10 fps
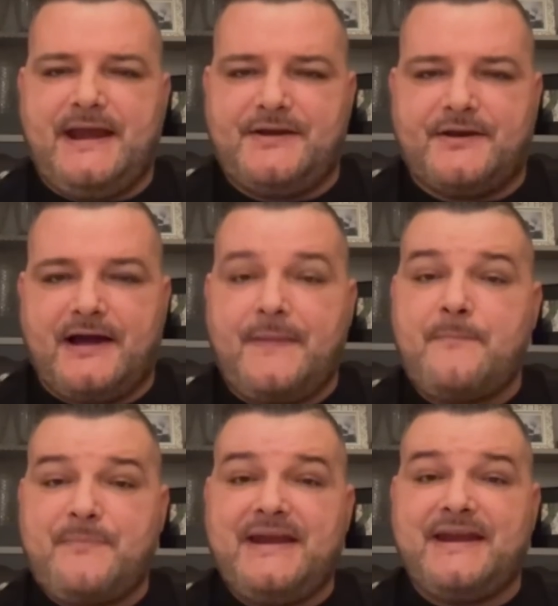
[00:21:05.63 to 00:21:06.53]
hidden, and
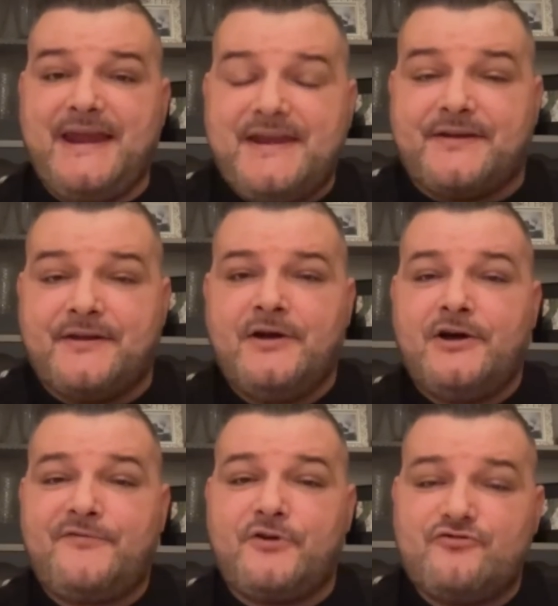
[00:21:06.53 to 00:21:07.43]
they're being hidden
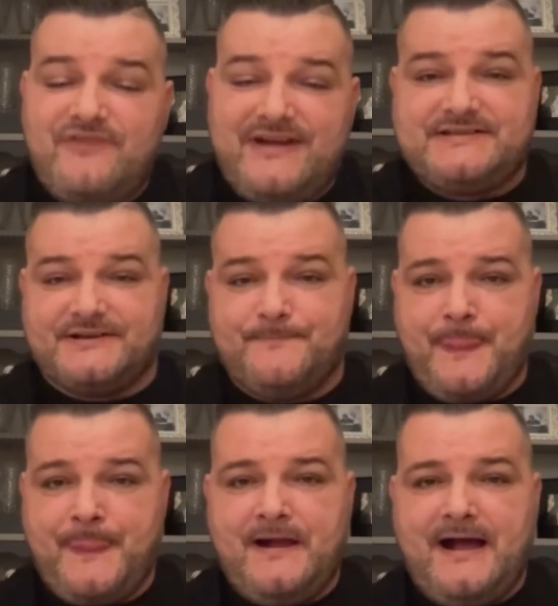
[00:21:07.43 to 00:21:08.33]
for a reason.
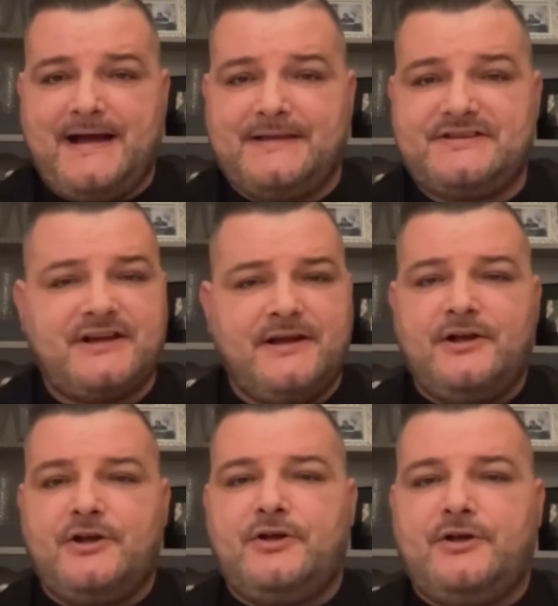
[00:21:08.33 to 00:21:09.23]
And
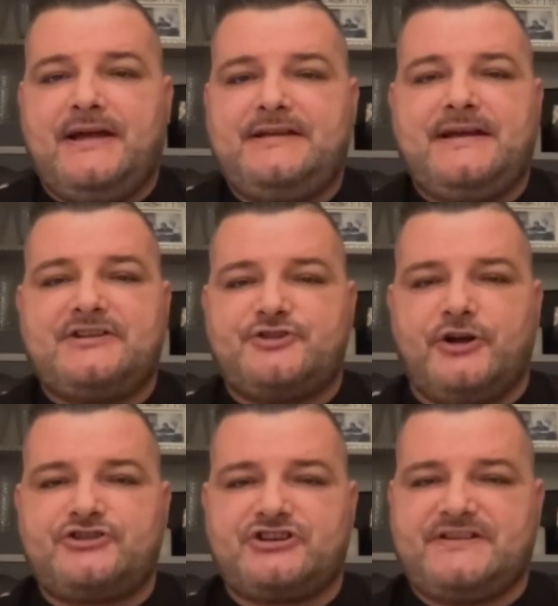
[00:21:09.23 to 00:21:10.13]
it's
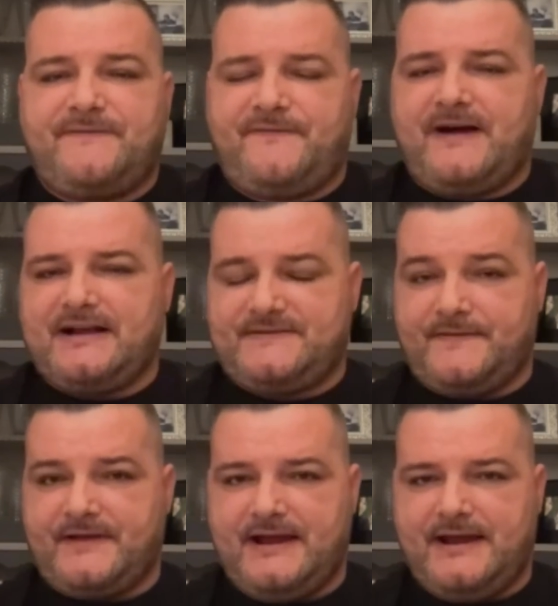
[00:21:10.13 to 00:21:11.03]
not just the fact
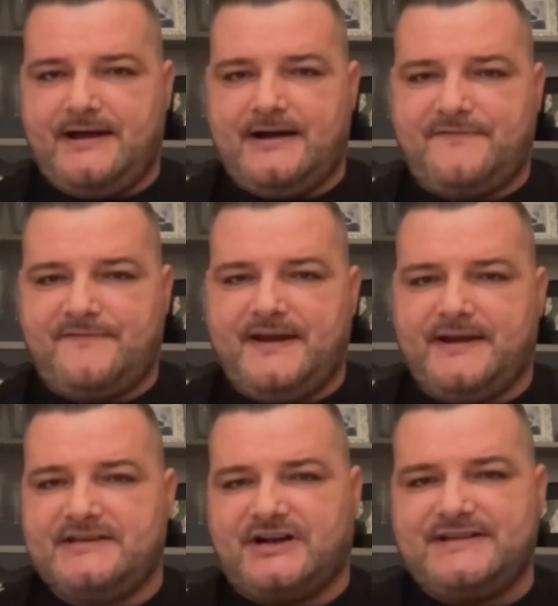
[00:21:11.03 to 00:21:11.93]
that they have
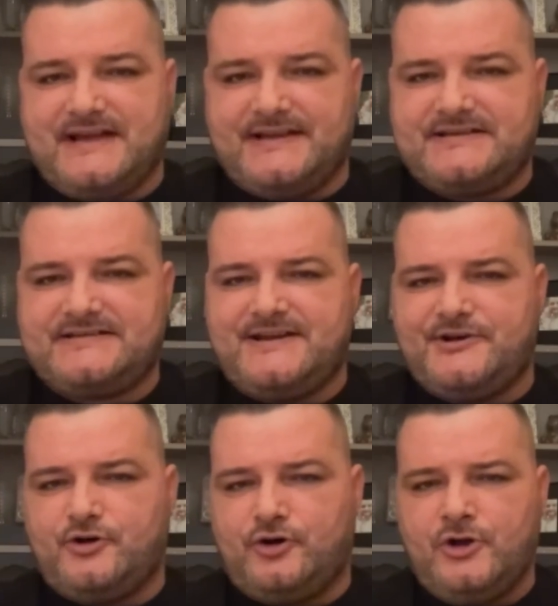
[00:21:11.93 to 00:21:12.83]
hidden his
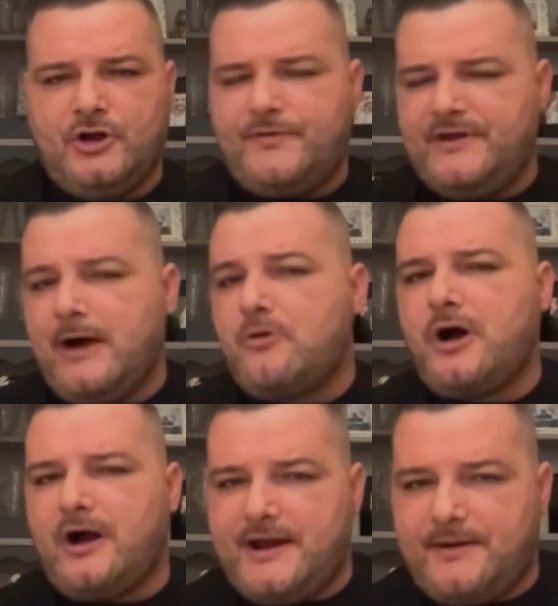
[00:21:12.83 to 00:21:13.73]
identity or the Al
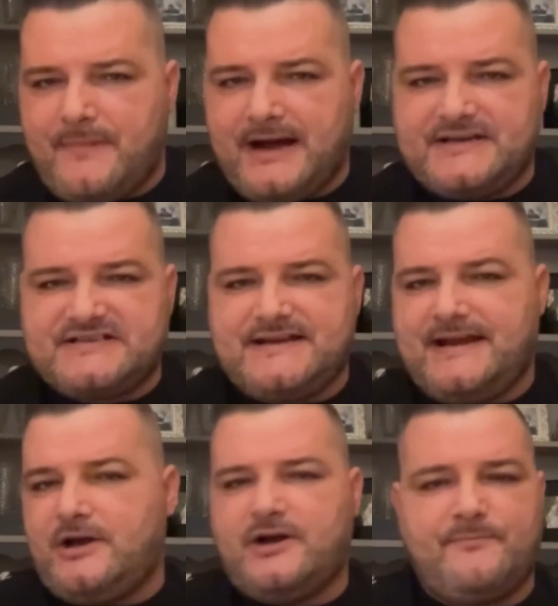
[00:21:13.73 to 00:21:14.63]
Qaeda
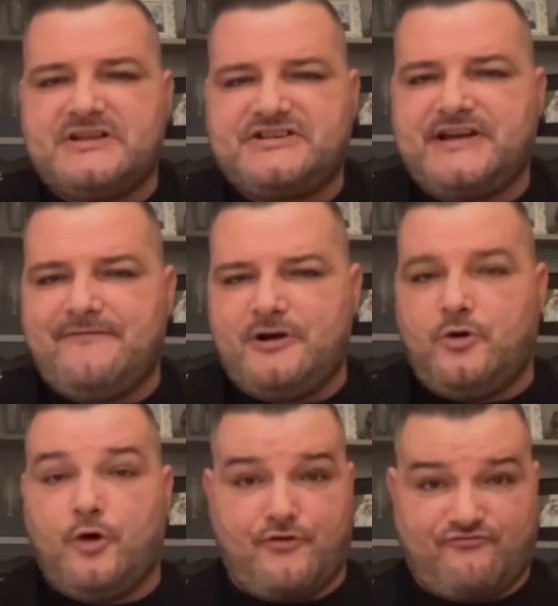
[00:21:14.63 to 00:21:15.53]
magazine
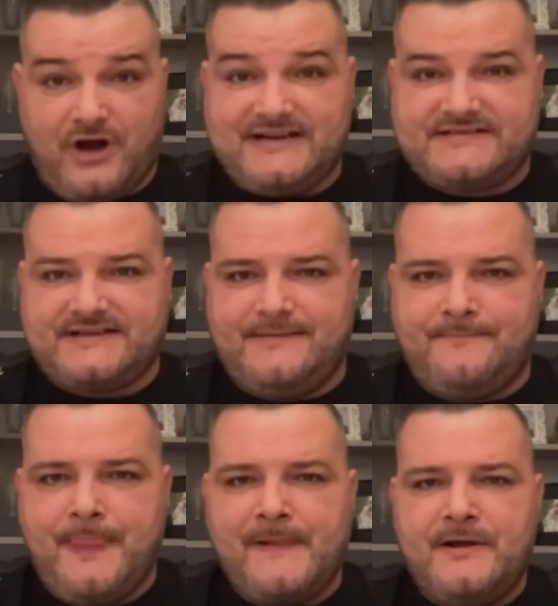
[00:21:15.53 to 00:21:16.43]
material or the ricin.